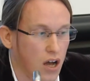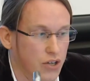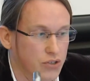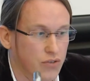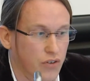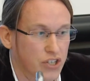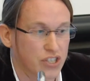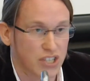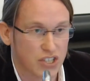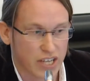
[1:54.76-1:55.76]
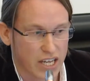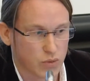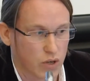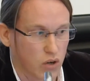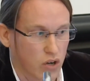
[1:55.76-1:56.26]
should function. In this case,
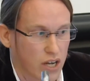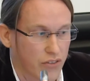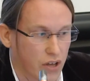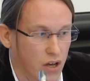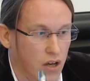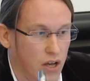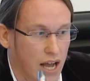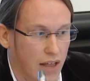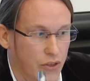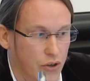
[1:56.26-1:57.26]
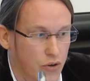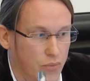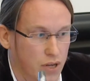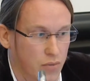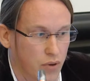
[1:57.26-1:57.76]
we're looking at the
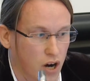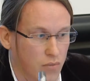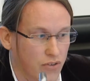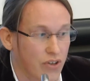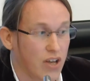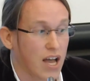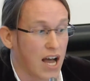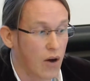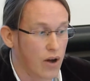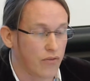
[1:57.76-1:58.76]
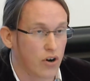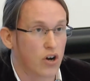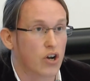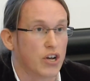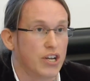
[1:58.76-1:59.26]
European Parliament. However,
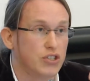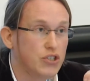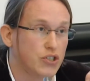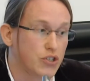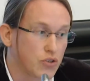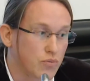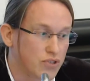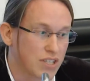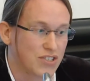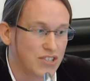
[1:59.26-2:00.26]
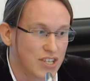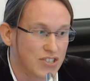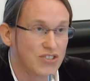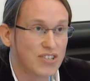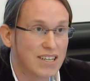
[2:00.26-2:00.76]
this assumes that
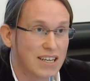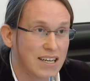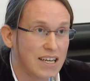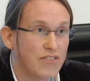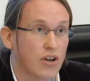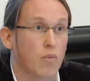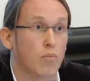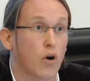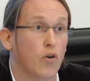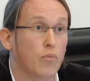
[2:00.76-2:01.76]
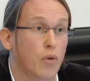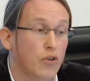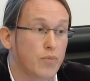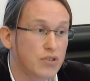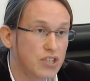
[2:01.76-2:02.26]
citizens and elite are
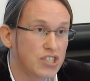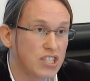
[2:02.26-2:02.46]
both positioning